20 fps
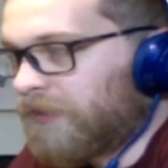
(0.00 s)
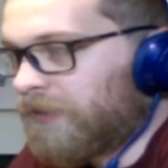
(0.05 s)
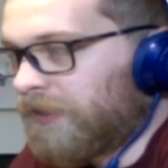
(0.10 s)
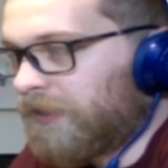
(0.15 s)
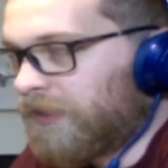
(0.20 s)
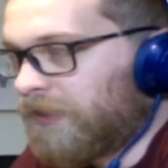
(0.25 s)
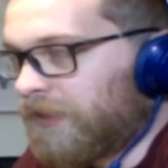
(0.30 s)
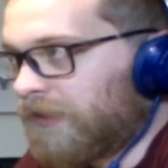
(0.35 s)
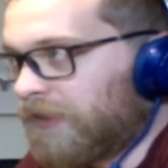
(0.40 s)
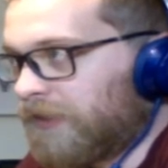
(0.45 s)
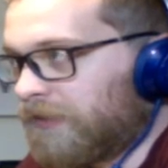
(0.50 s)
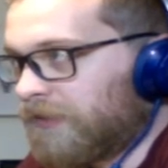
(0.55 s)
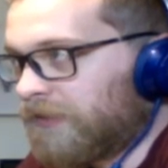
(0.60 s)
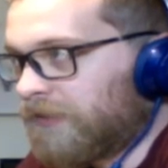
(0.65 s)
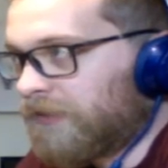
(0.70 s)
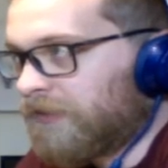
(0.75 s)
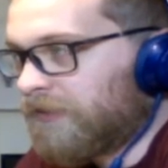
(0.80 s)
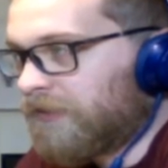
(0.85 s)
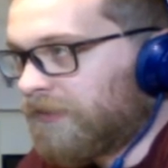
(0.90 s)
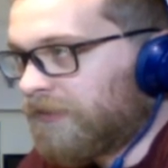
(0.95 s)
and
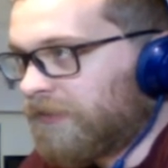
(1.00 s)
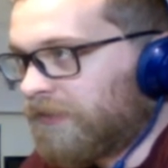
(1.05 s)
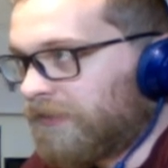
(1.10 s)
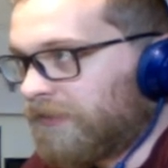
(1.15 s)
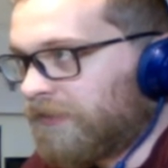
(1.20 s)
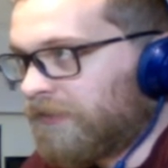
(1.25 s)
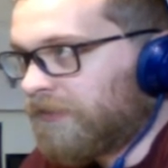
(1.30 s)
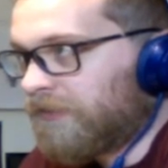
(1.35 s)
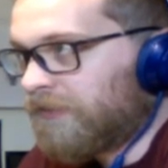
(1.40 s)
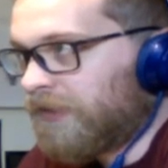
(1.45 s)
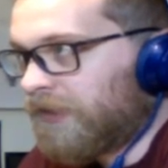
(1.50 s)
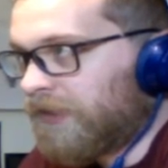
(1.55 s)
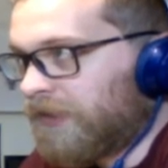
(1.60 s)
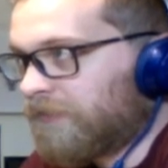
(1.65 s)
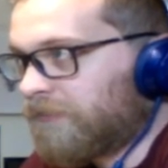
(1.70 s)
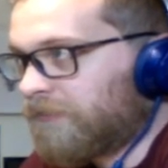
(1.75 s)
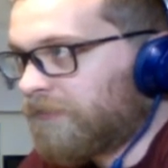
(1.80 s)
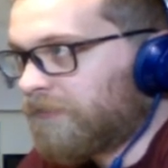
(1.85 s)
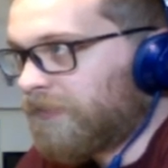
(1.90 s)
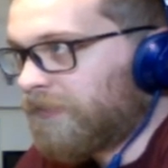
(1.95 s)
this is
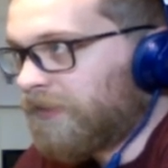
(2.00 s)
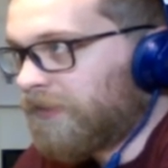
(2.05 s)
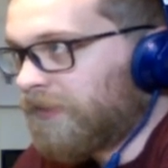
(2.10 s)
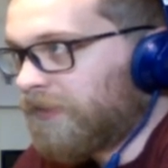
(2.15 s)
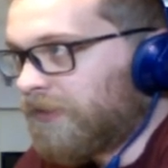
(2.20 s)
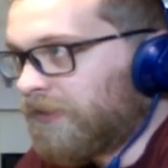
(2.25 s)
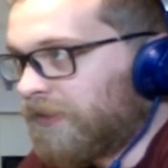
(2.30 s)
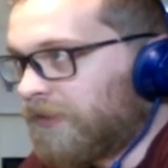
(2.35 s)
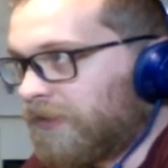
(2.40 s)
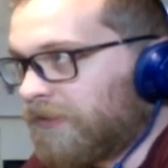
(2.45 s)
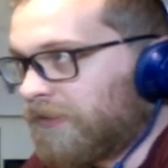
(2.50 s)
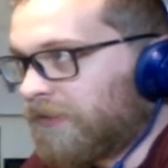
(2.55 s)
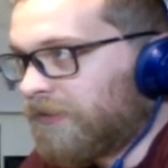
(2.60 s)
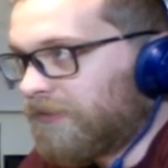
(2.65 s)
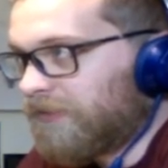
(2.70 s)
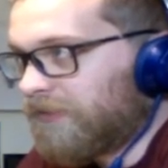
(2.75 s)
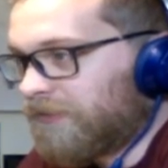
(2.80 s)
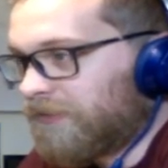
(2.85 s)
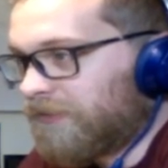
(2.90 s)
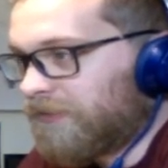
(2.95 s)
Adam.
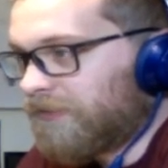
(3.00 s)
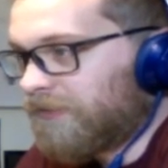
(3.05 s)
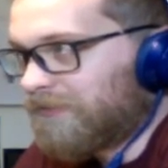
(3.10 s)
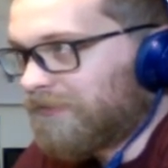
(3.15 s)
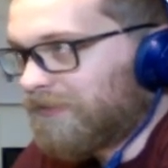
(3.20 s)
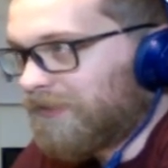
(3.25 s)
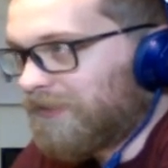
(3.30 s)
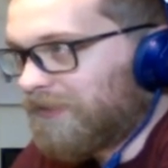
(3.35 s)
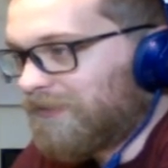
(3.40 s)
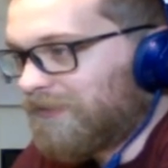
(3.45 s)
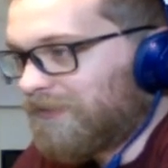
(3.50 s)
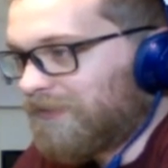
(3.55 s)
Say hello, Adam.